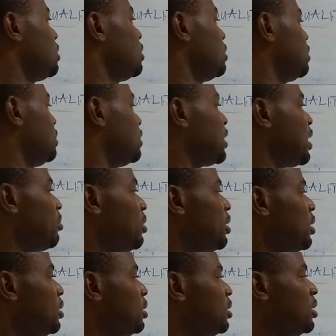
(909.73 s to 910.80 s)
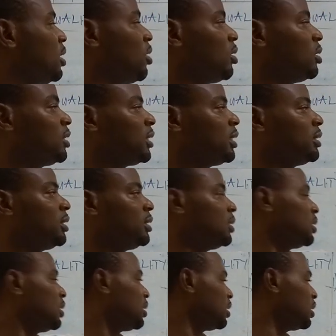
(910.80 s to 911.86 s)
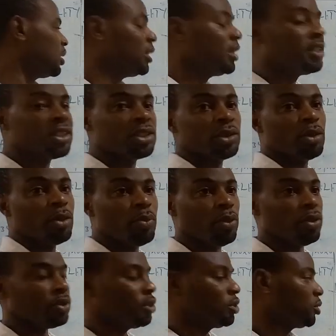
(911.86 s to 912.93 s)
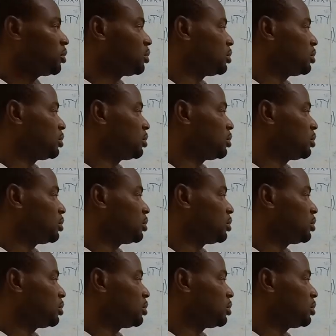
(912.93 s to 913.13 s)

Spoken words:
Determine the uncertainty in its position.